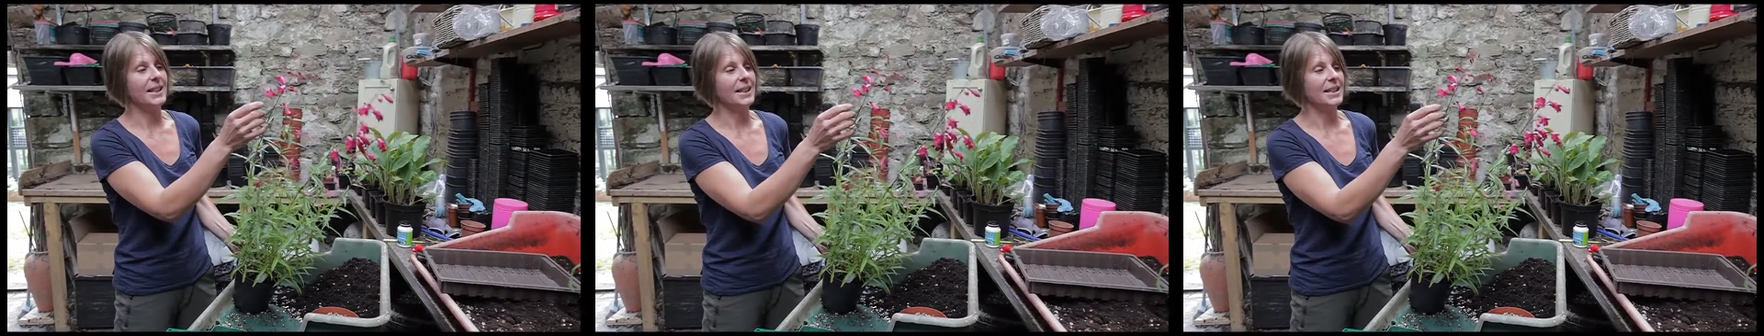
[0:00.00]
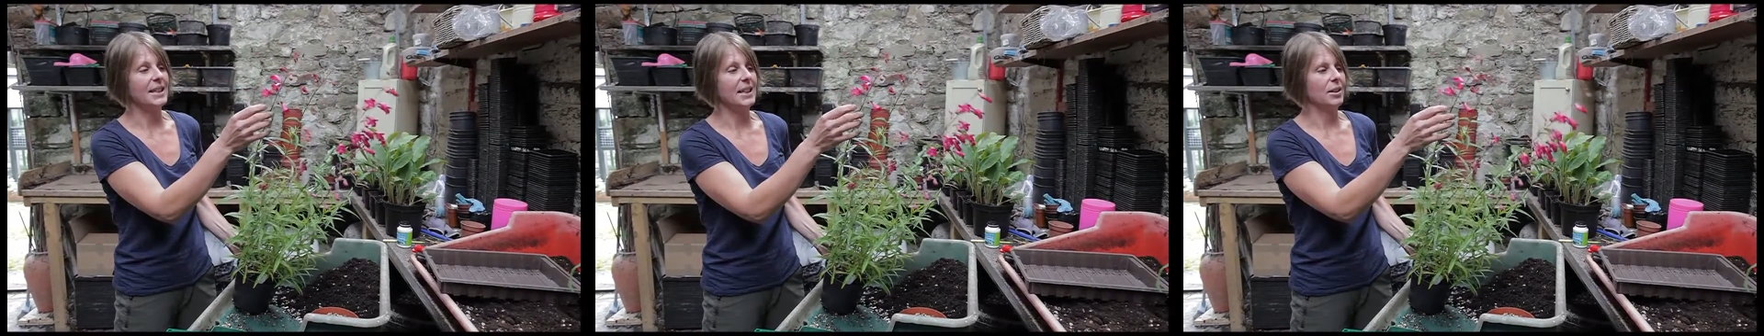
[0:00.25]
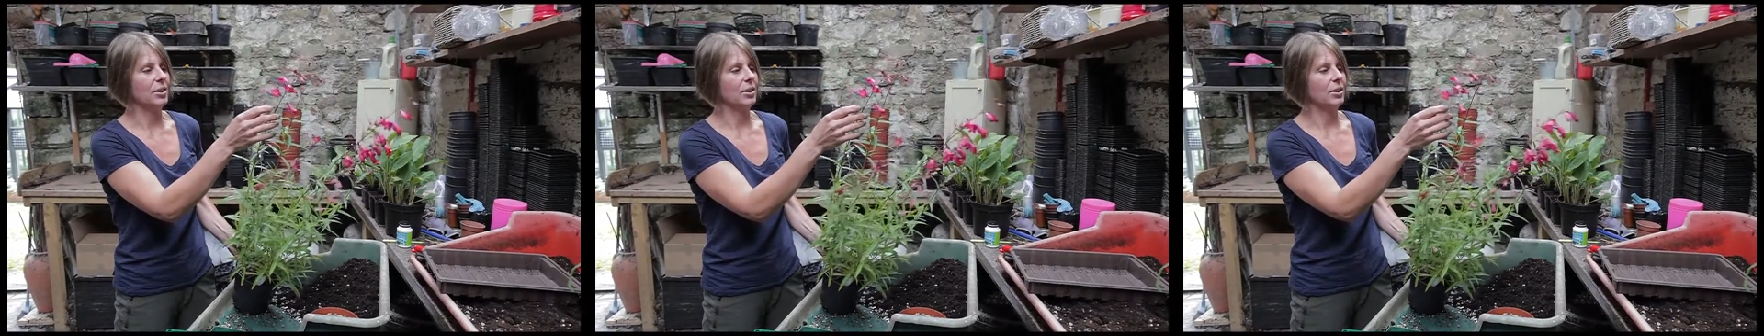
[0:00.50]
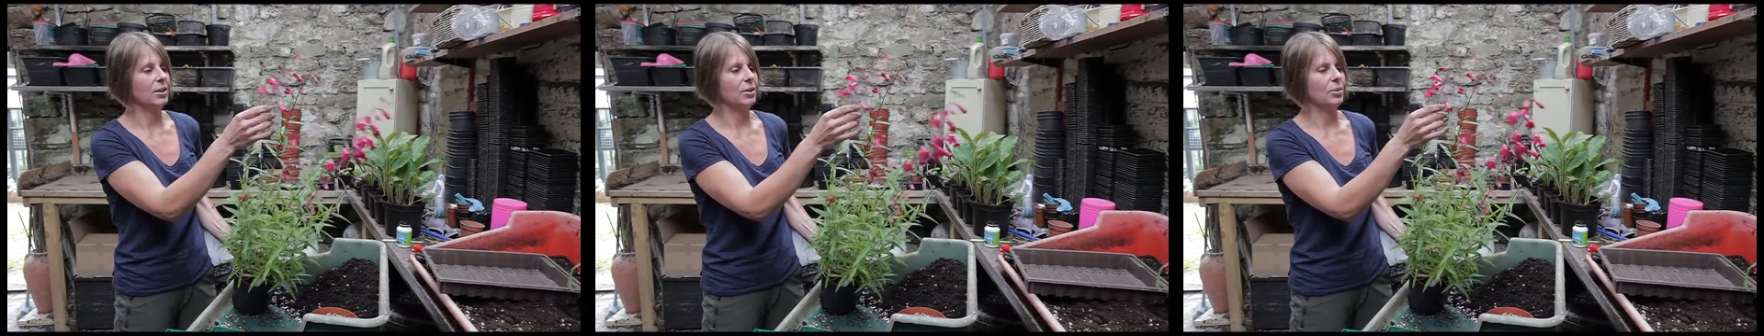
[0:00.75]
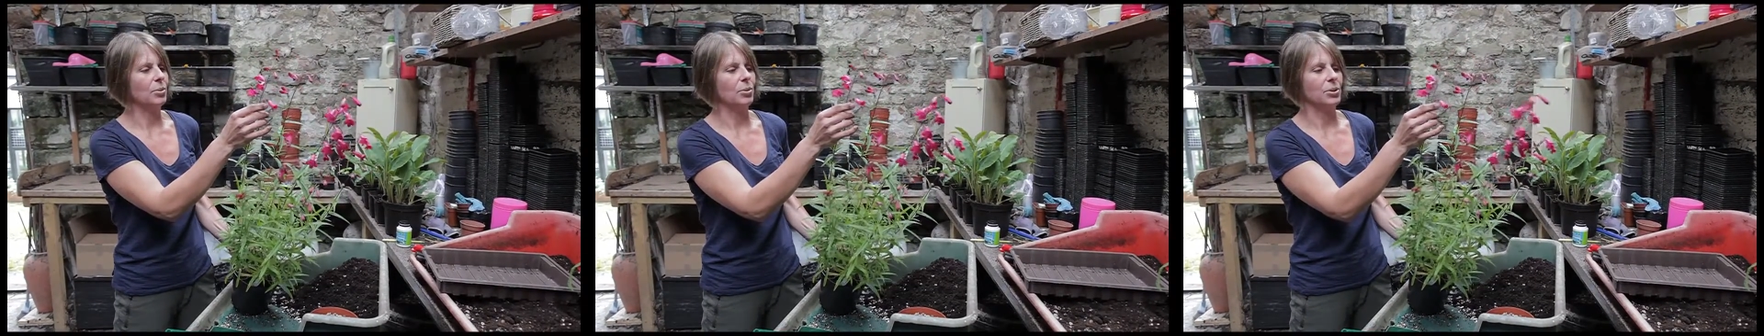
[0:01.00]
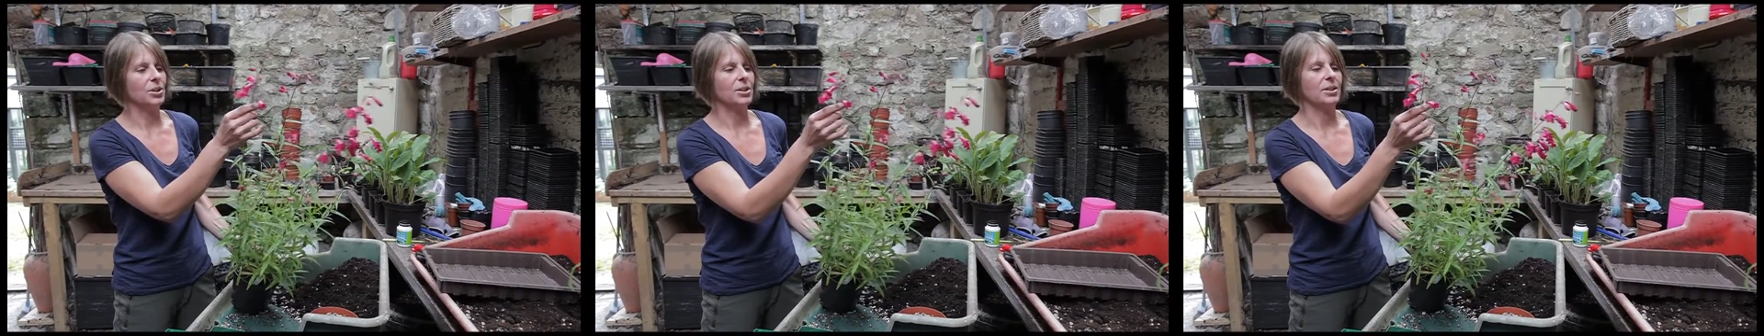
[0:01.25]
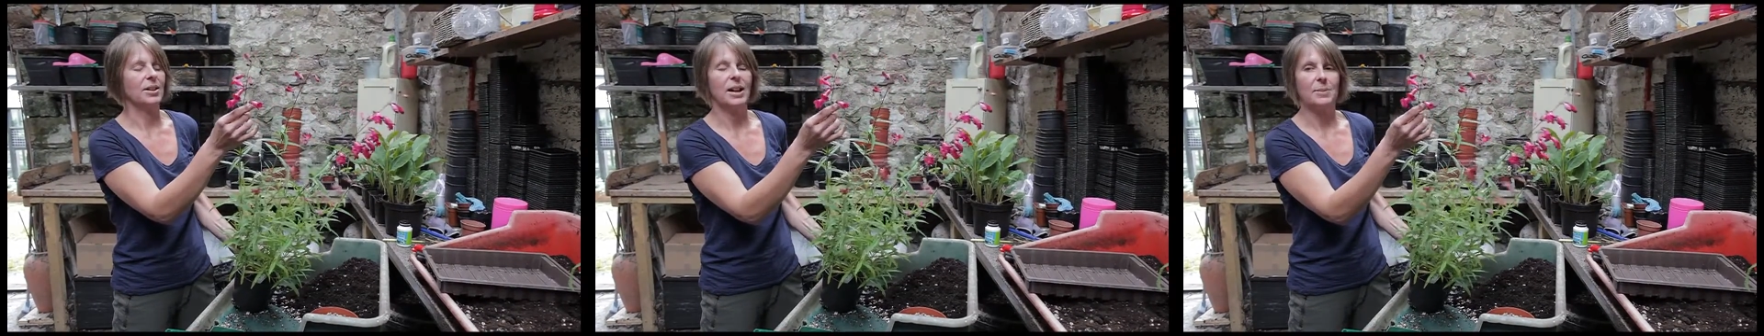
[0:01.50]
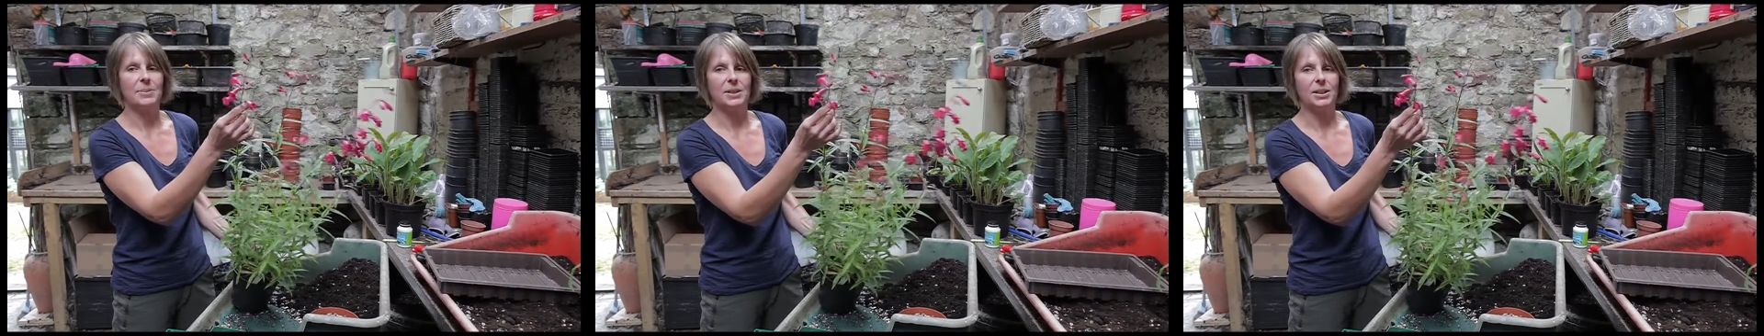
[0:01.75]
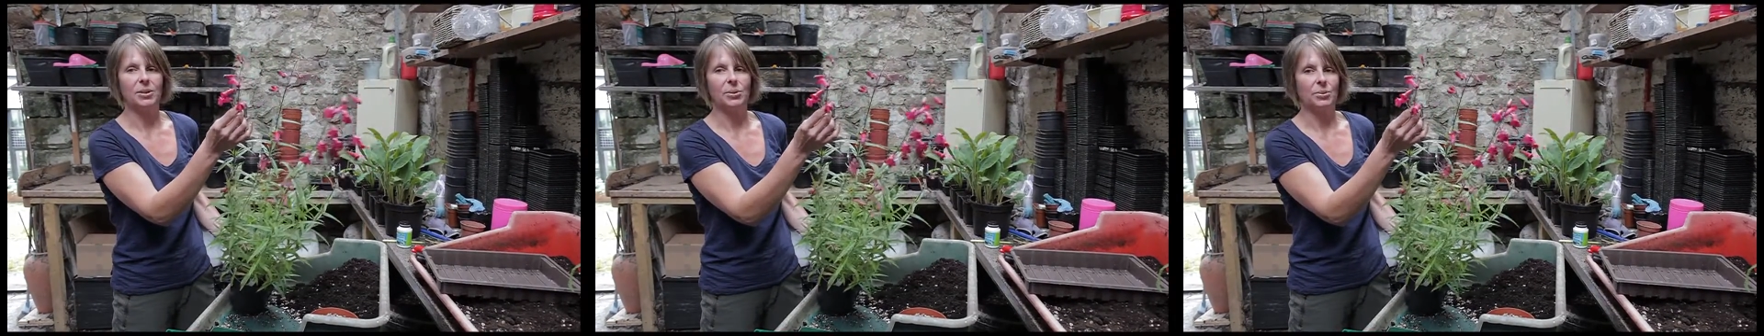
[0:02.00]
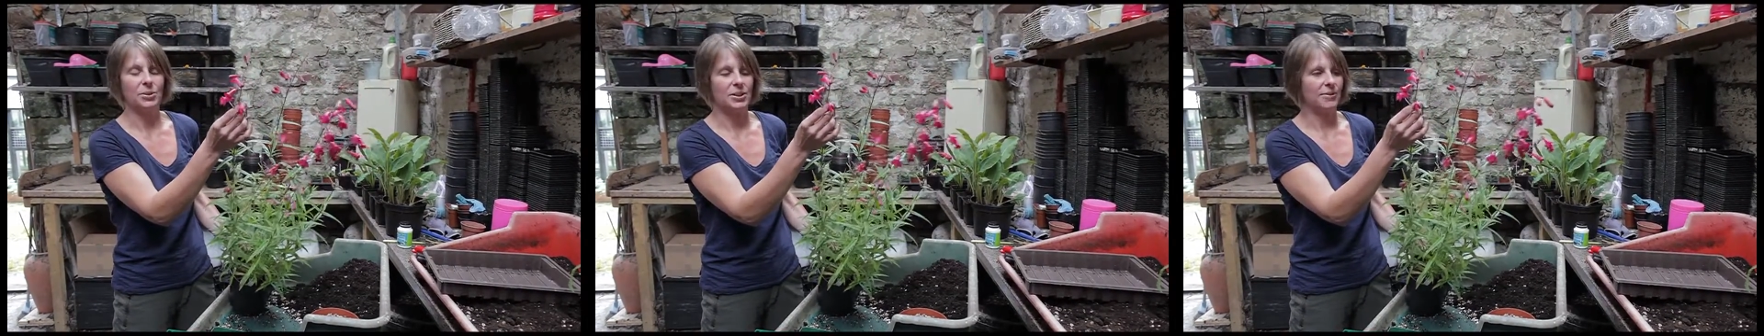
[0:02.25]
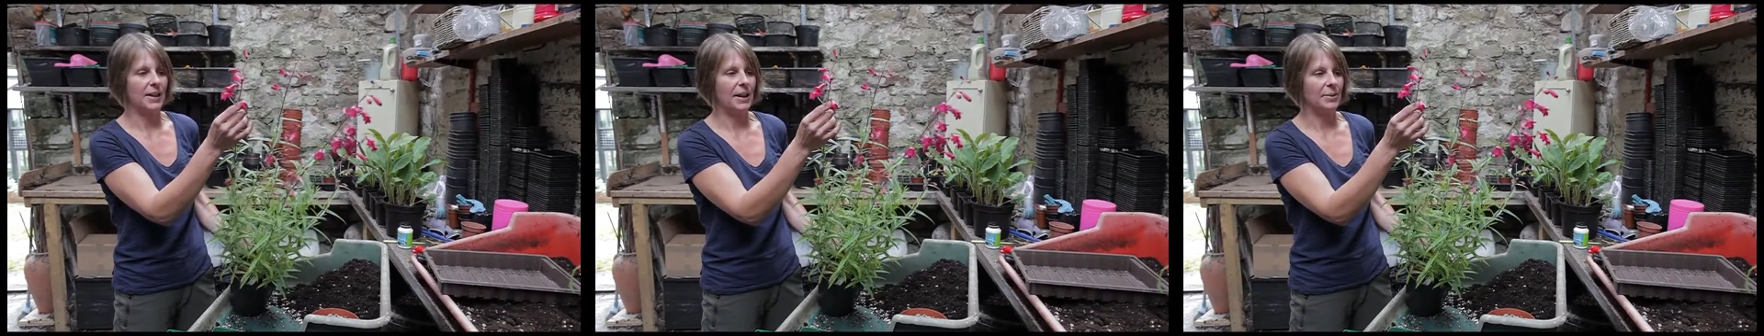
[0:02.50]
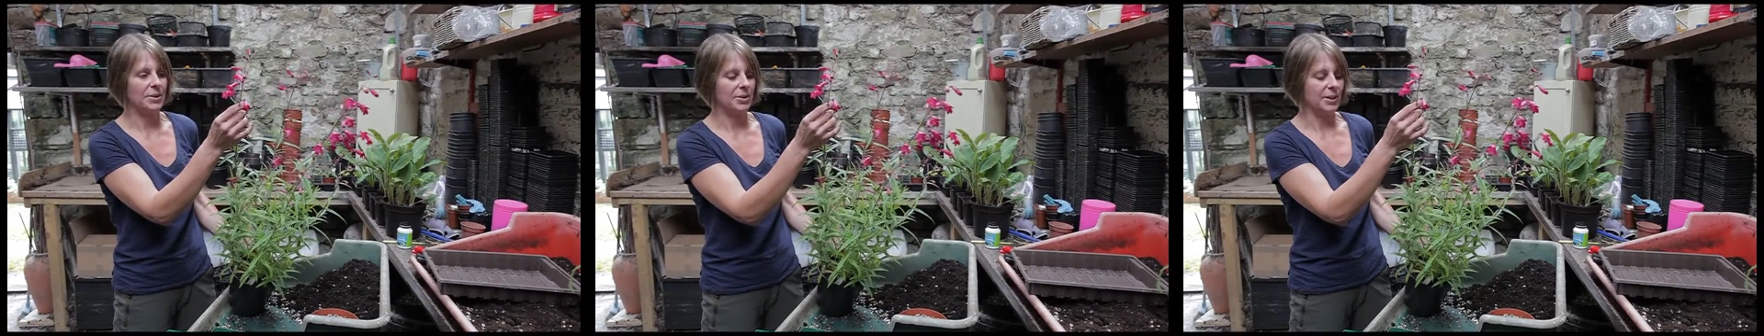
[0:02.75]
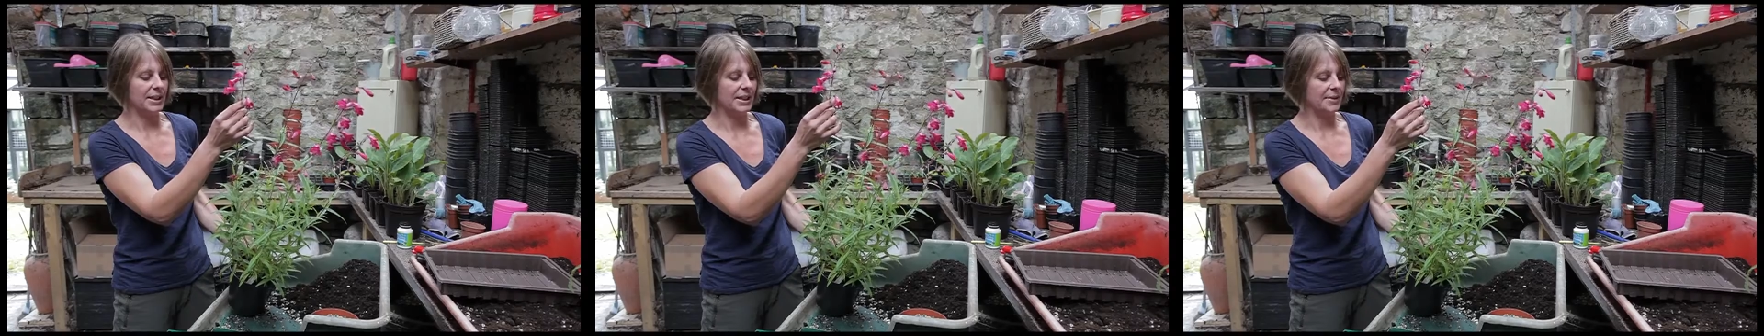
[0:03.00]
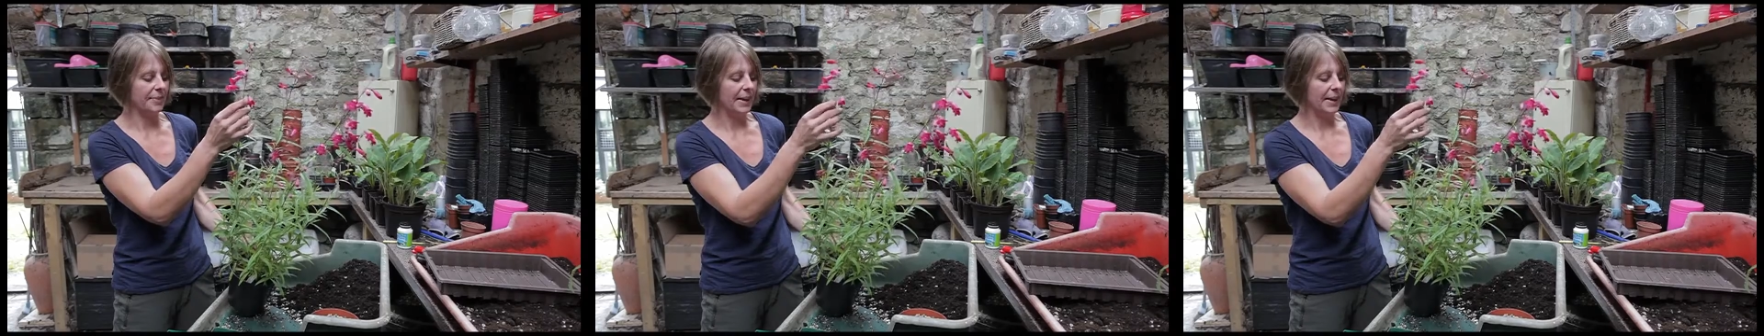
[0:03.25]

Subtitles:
You see gorgeous, absolutely gorgeous flowers on it.